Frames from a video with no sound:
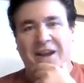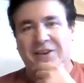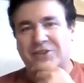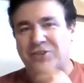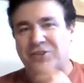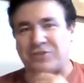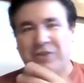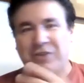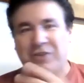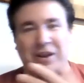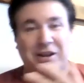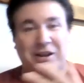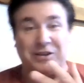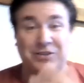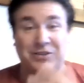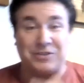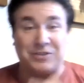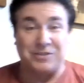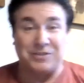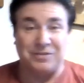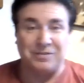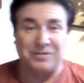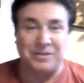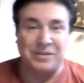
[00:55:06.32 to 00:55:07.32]
of strange.
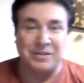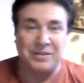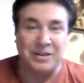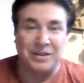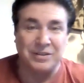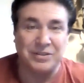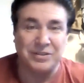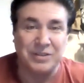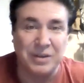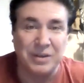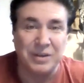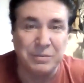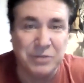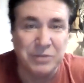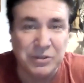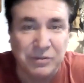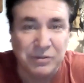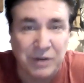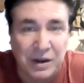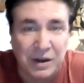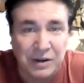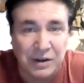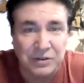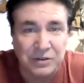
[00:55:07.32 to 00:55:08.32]
It does seem
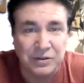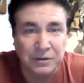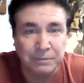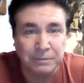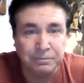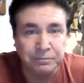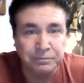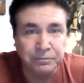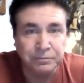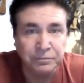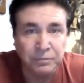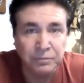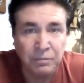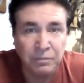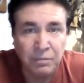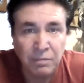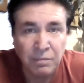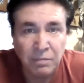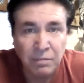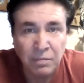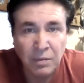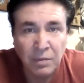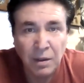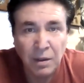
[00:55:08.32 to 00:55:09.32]
strange,
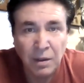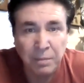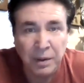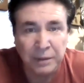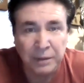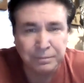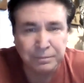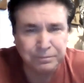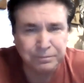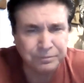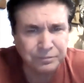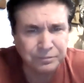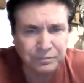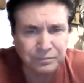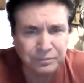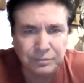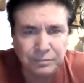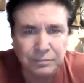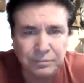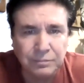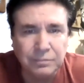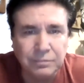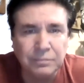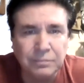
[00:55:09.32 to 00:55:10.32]
but
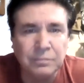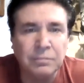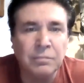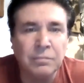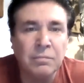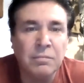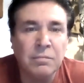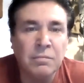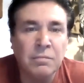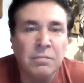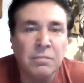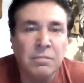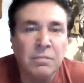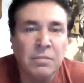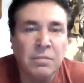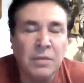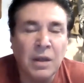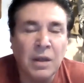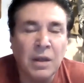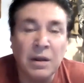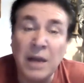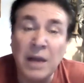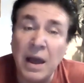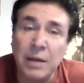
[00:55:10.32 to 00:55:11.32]

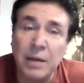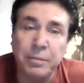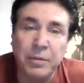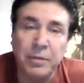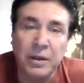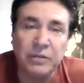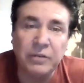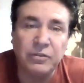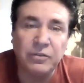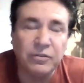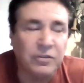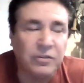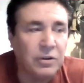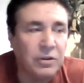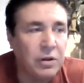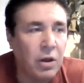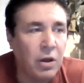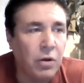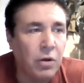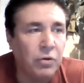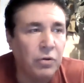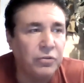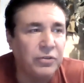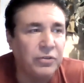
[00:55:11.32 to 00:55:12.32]
a lot of places
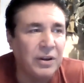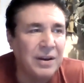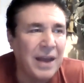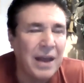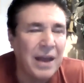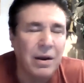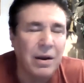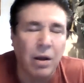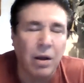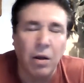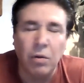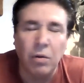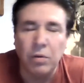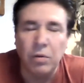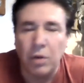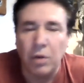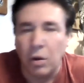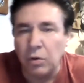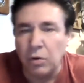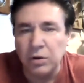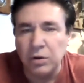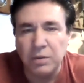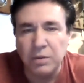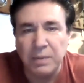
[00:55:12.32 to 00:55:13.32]
closed, and not
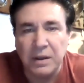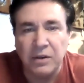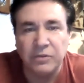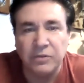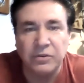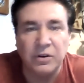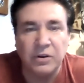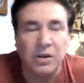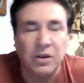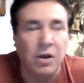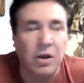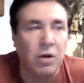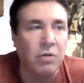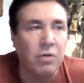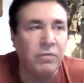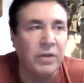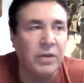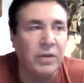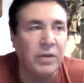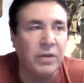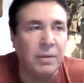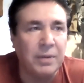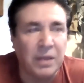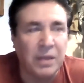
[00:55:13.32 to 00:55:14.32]
only because of the
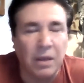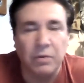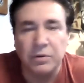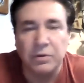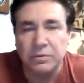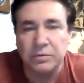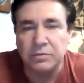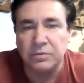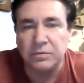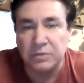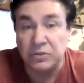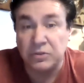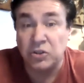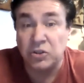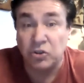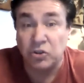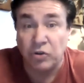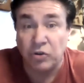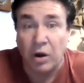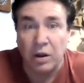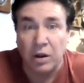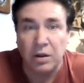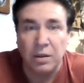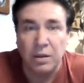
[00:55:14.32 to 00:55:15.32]
COVID. I mean, they were
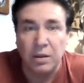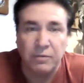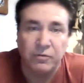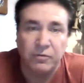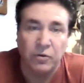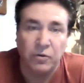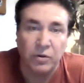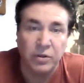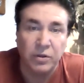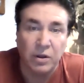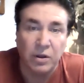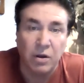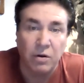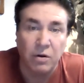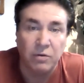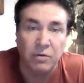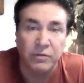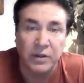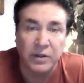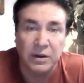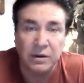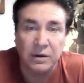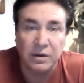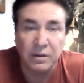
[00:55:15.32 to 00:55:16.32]
struggling before the
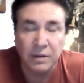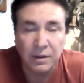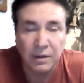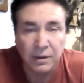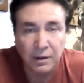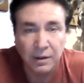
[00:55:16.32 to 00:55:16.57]
COVID.